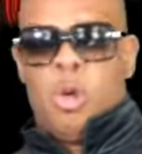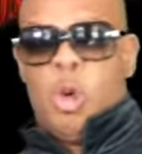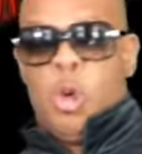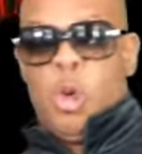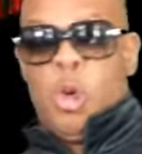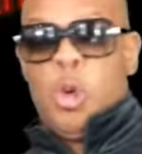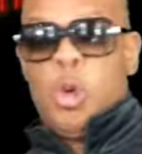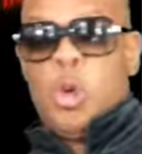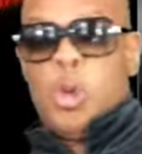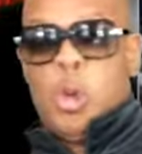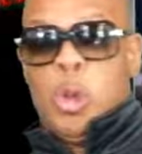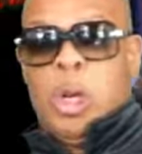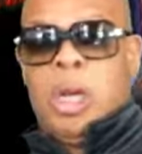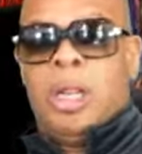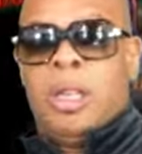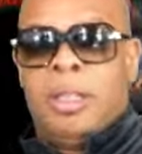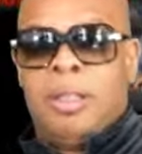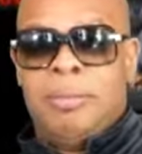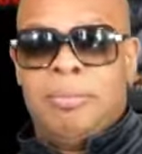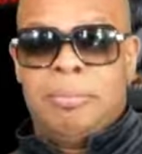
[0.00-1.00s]
Ooh.
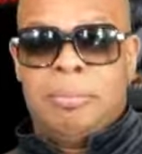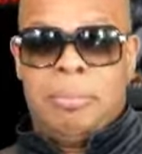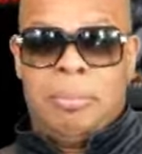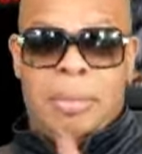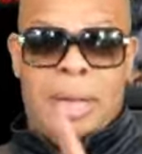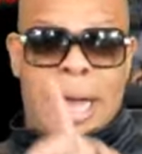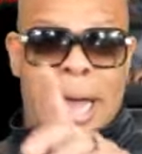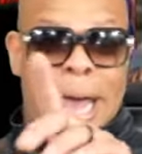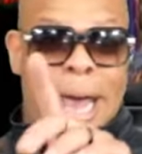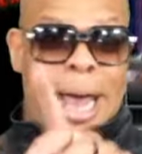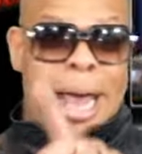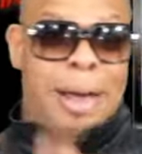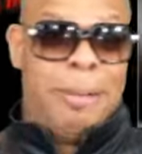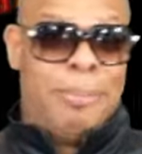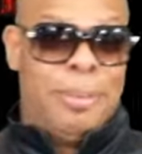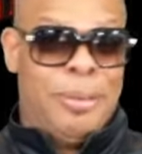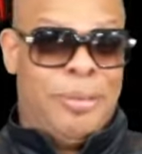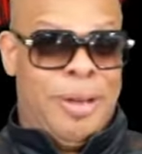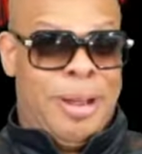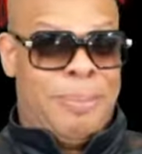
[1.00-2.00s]
I'll
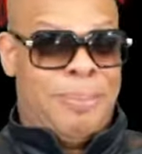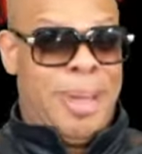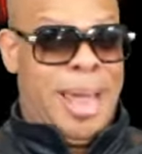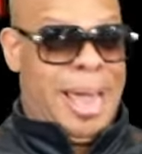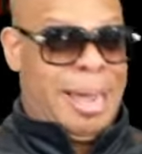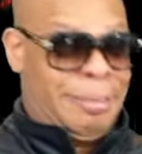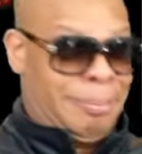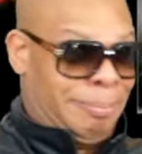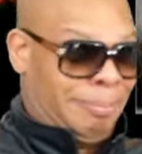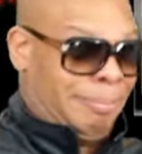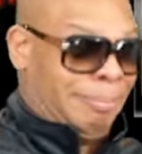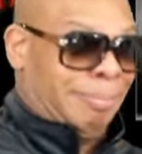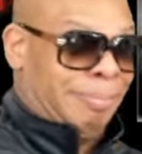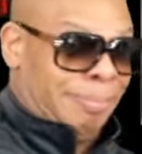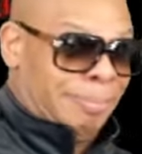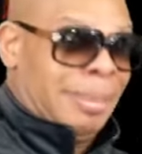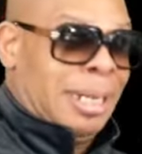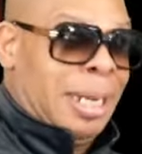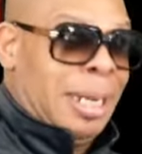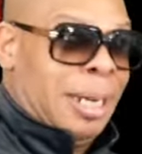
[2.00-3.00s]
be right
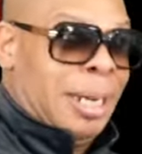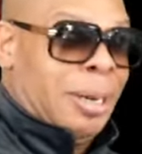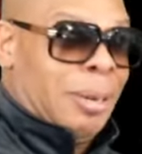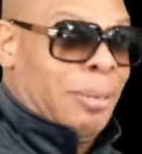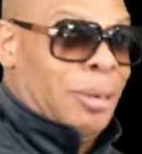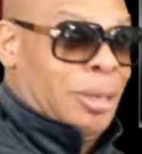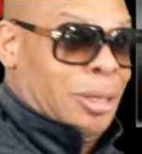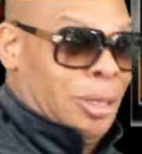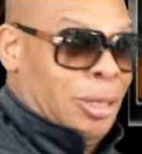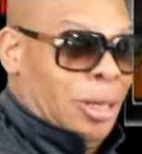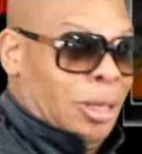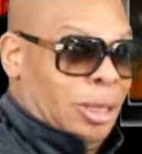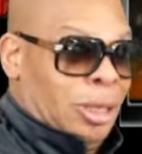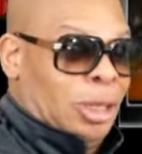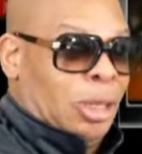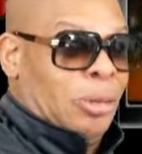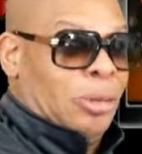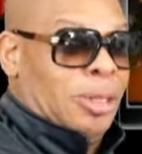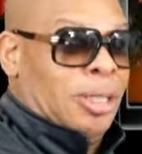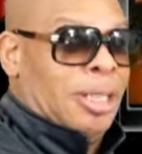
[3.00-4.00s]
back. I got stuff to
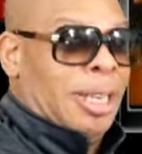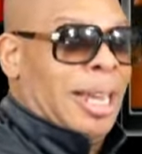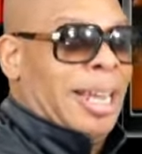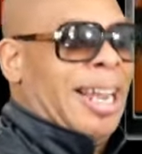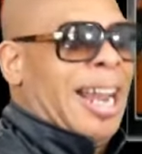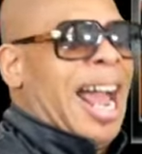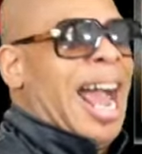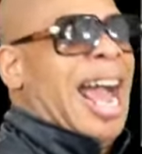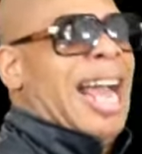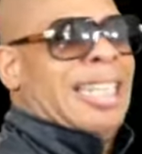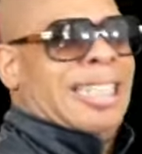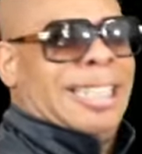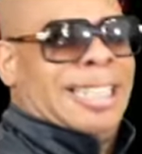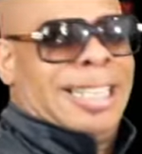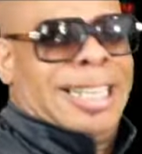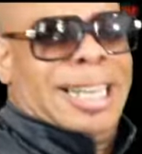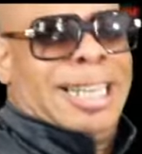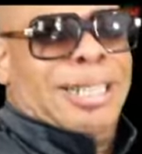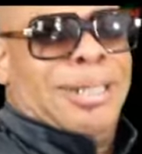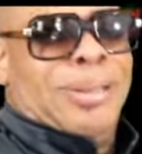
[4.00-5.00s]
show in a second. I just
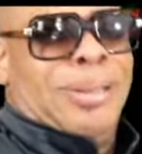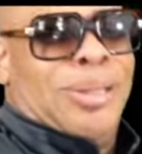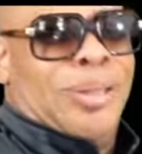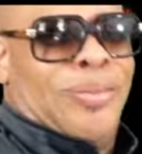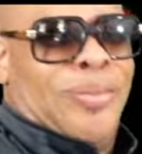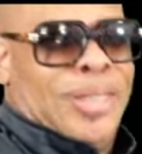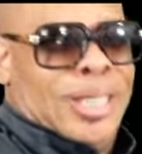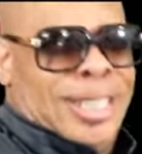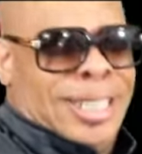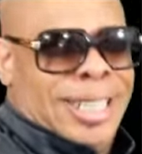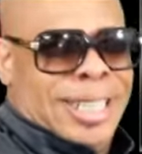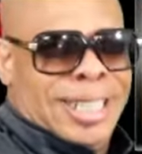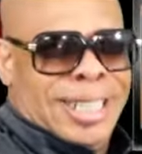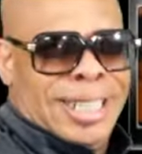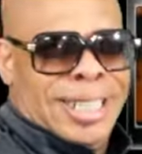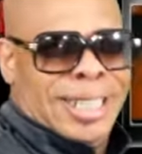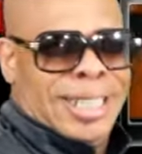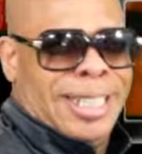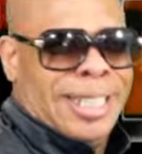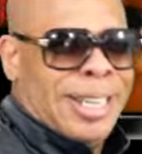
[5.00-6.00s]
got to use the
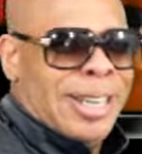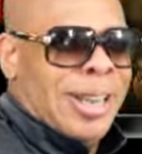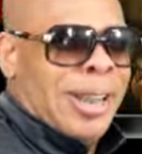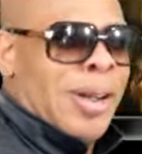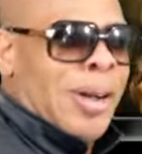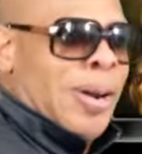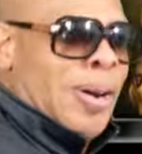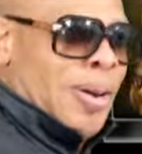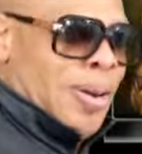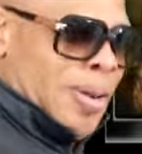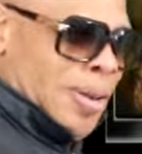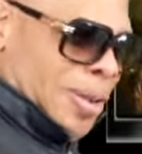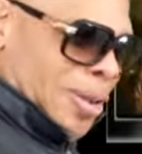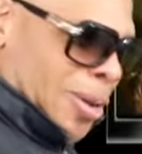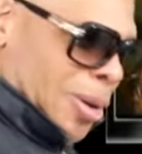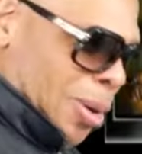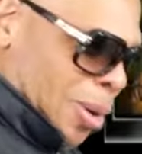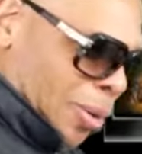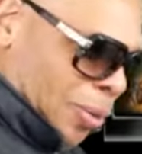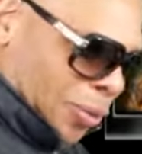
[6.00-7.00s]
facilities.
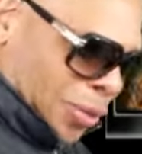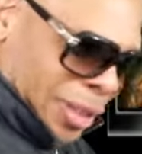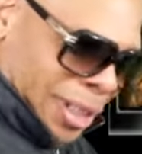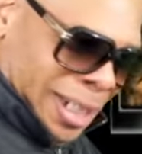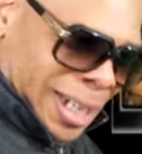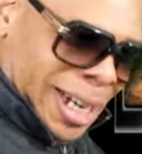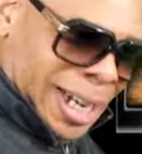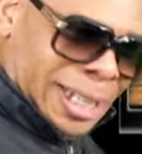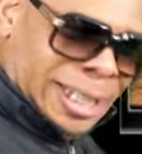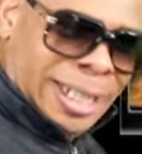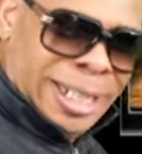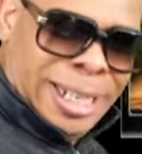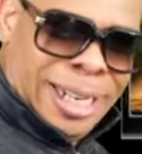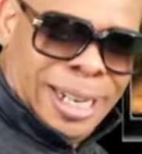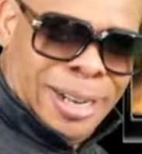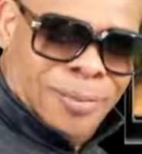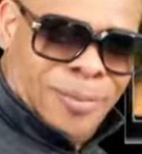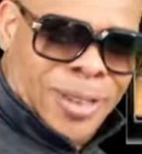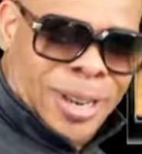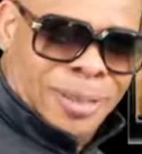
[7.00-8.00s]
Hopefully
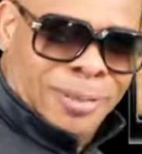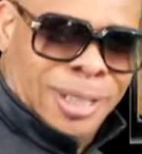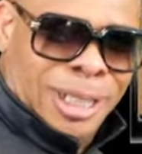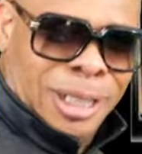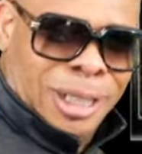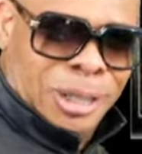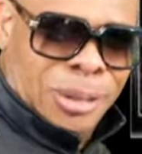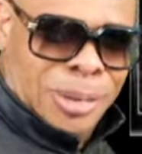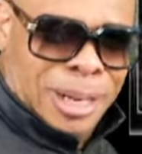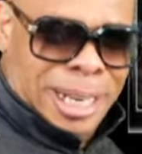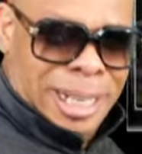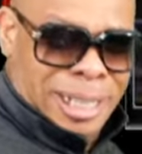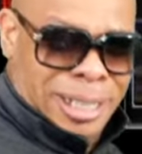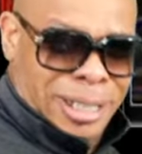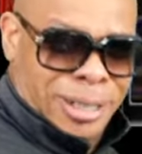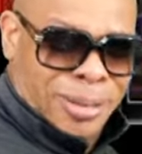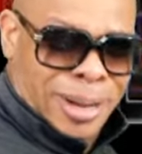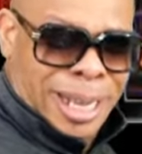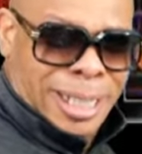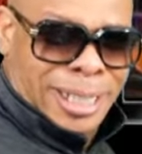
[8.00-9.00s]
1995 tissue ain't as
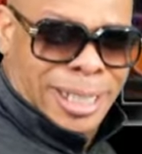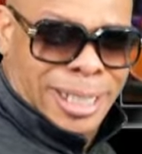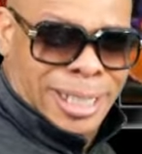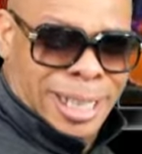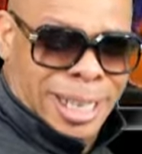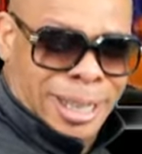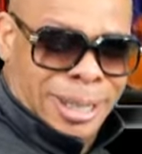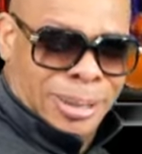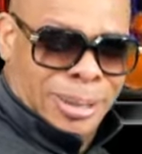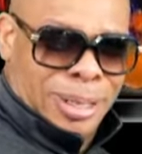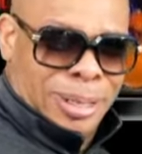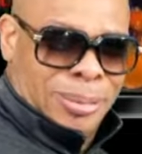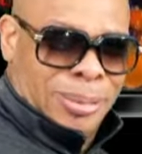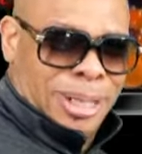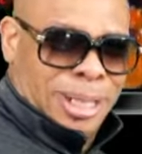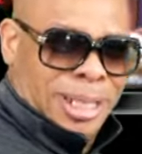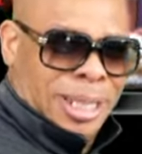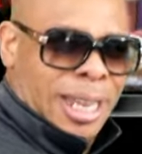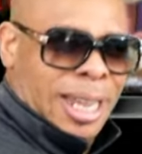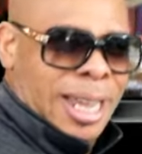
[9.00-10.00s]
scratchy as I thought it
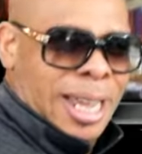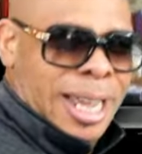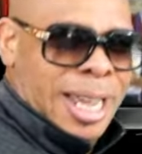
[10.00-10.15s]
was.